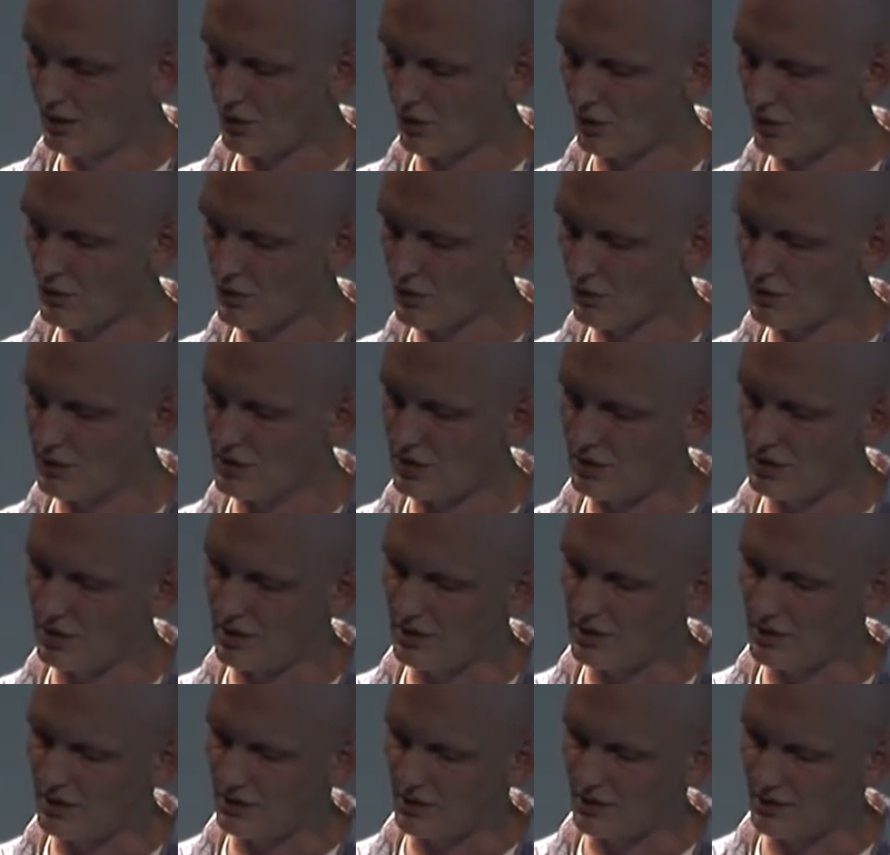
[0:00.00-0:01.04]
also
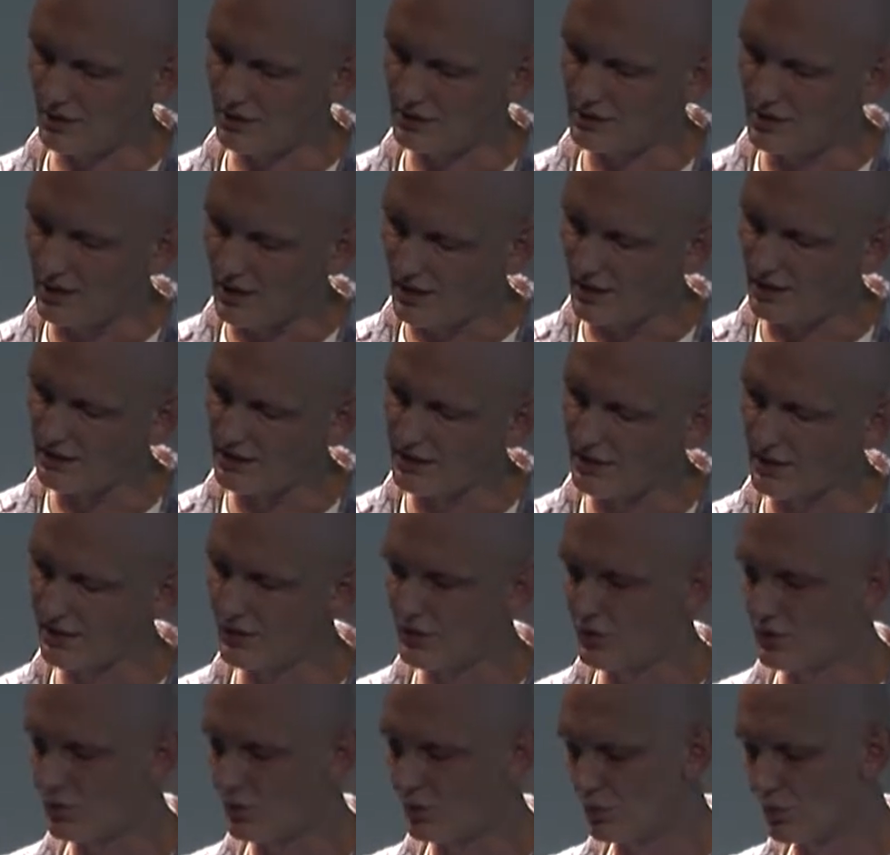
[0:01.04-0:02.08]
the uh,
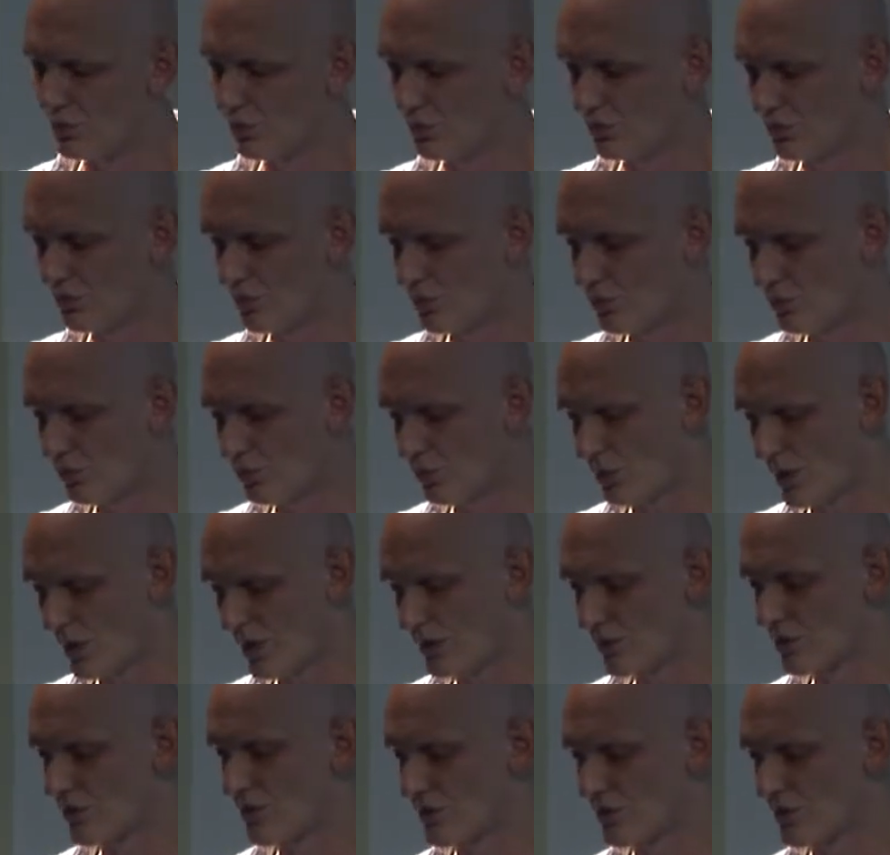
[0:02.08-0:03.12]
data to to
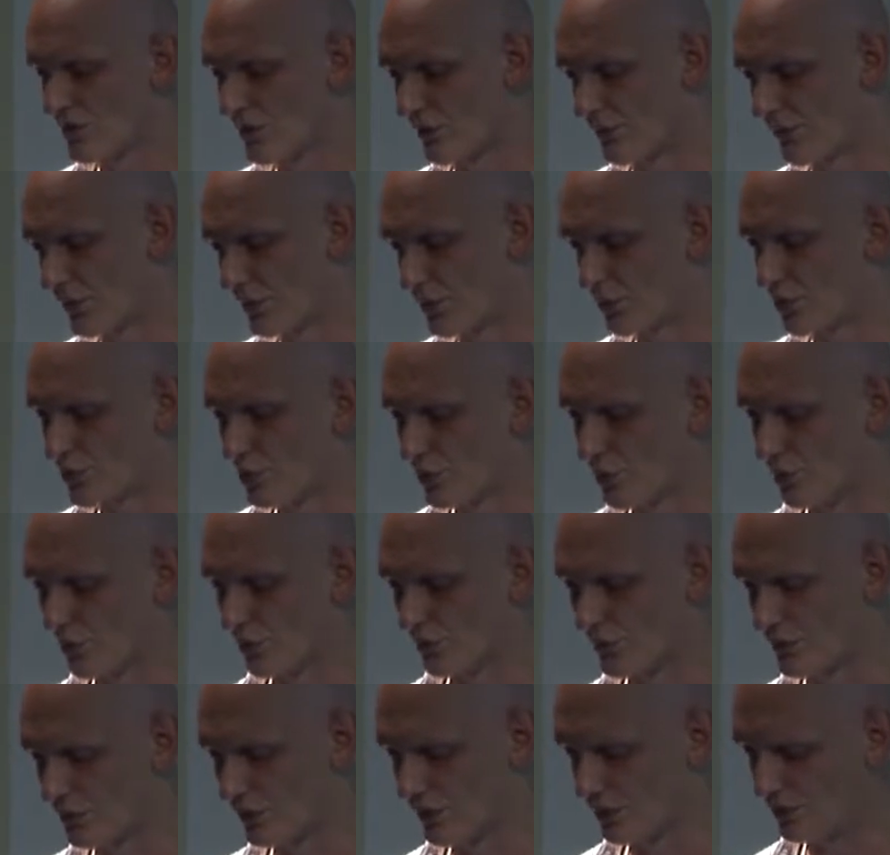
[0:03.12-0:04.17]
addresses of your
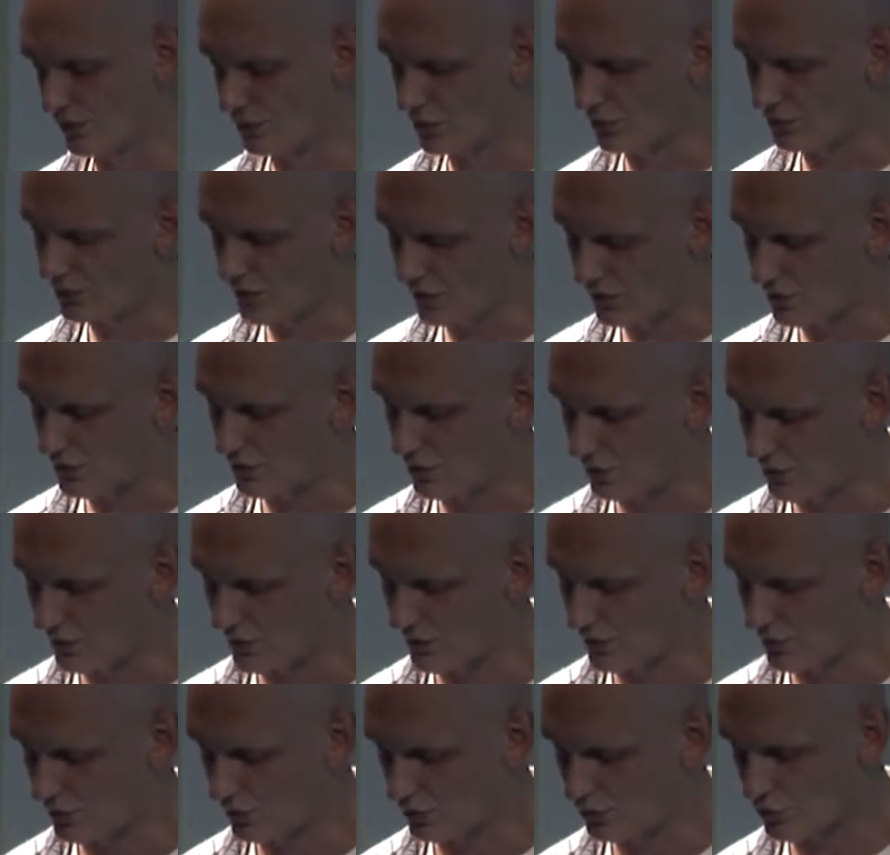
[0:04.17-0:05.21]
choice and to take over
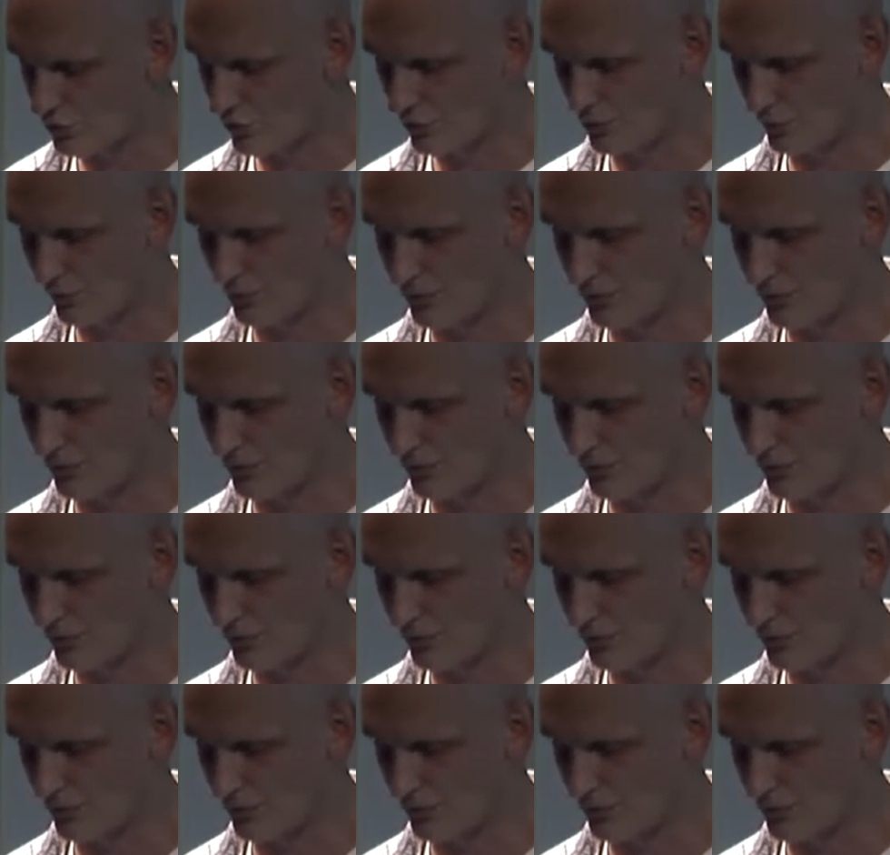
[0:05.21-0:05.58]
the control